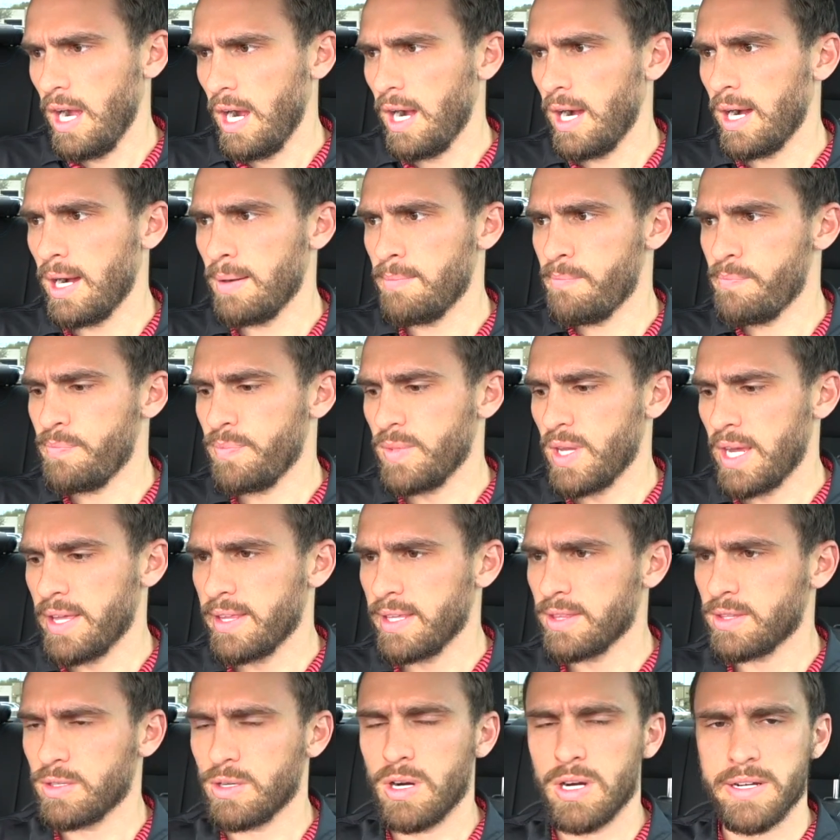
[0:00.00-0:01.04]
I
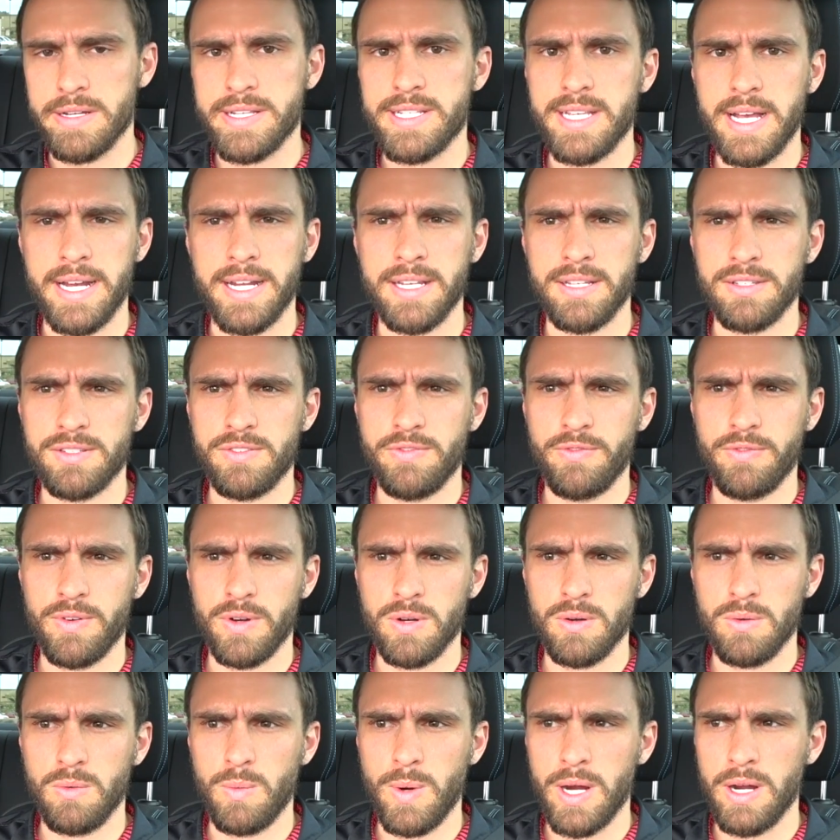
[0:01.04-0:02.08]
think there are settings
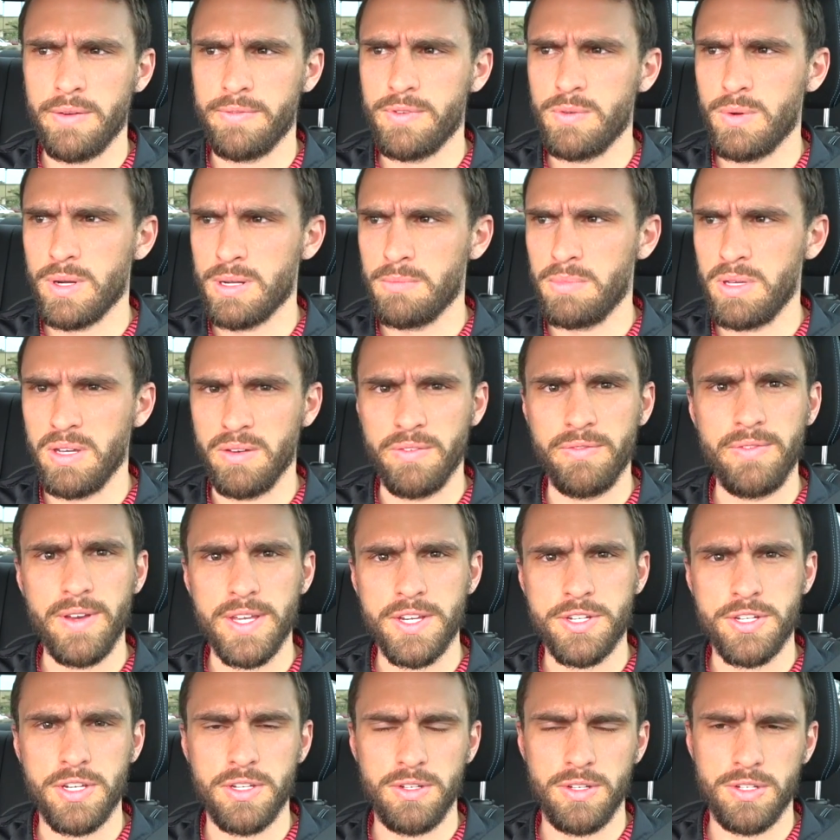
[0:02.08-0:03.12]
for where if you want to be
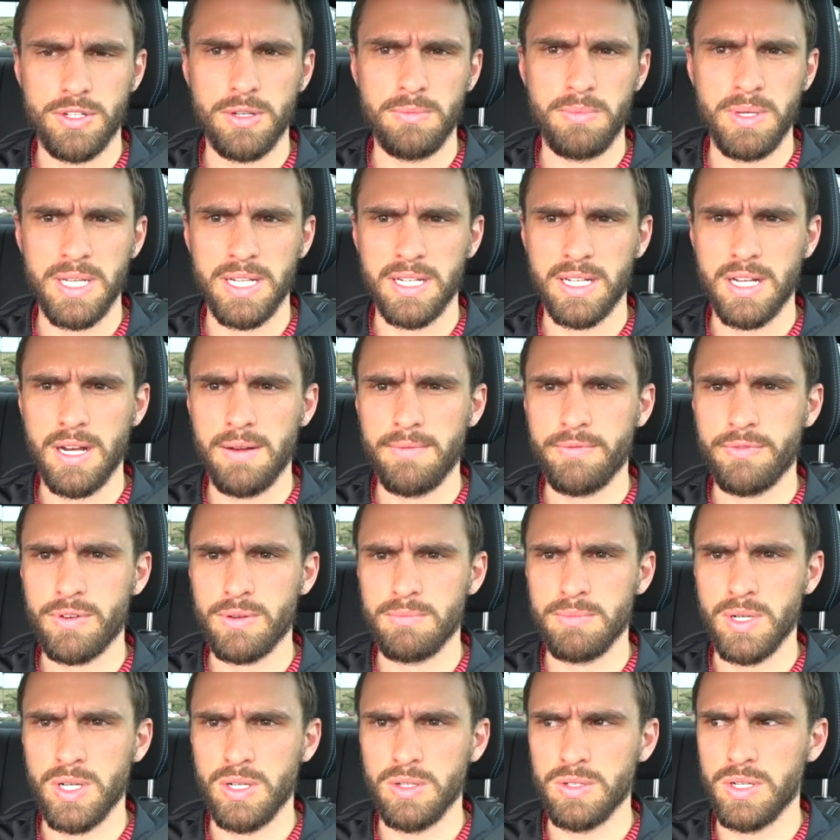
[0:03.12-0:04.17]
efficient, you should be in
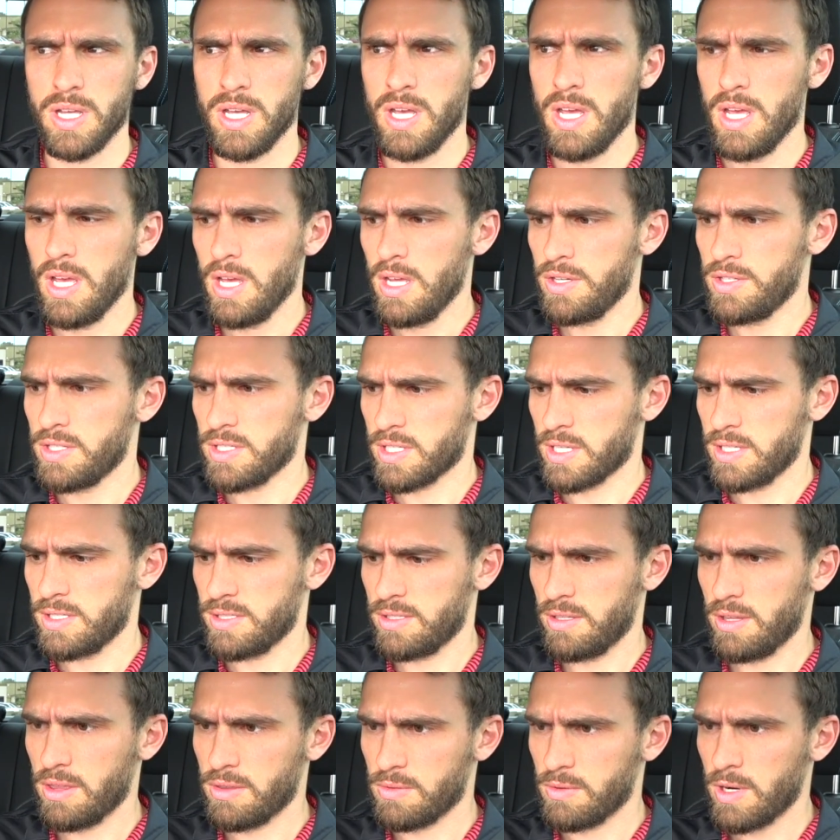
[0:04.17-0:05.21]
comfort mode, just
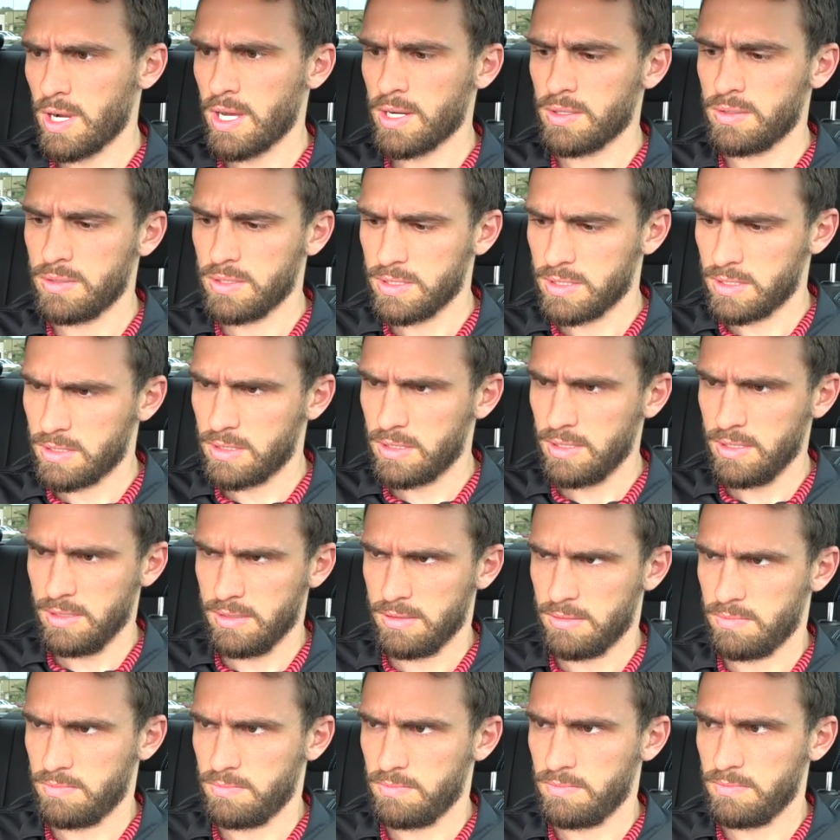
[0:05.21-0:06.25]
because the throttle
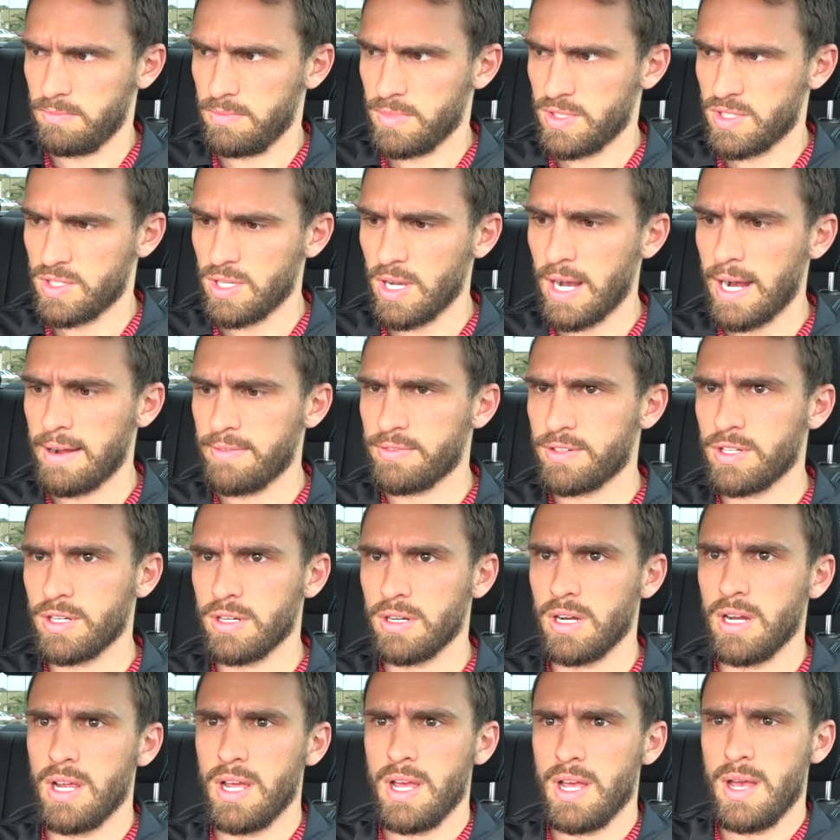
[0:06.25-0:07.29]
is
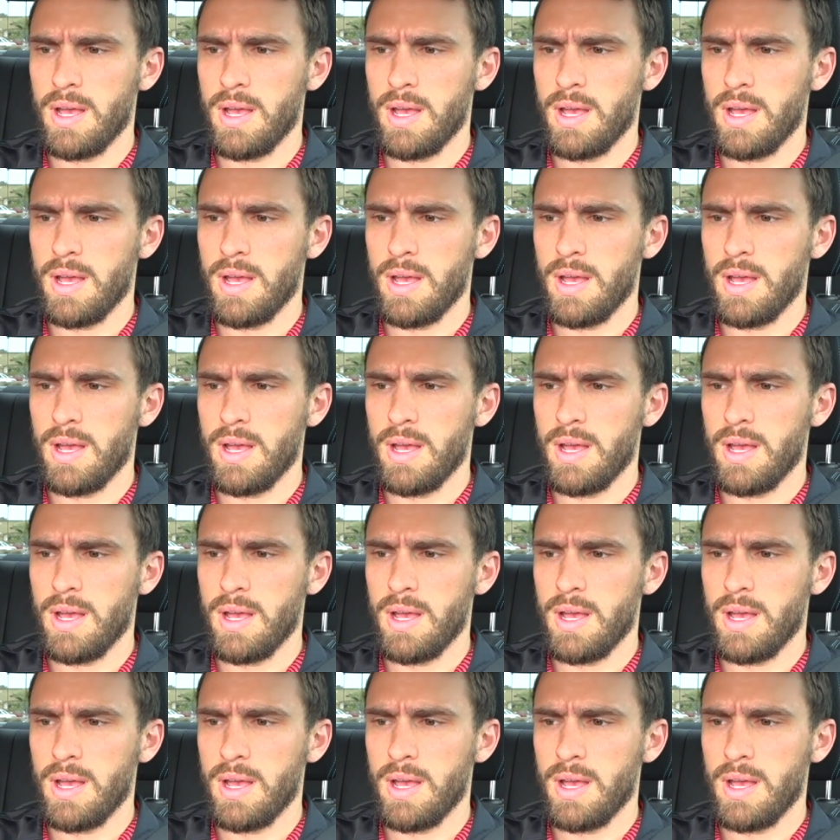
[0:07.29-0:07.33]
softer.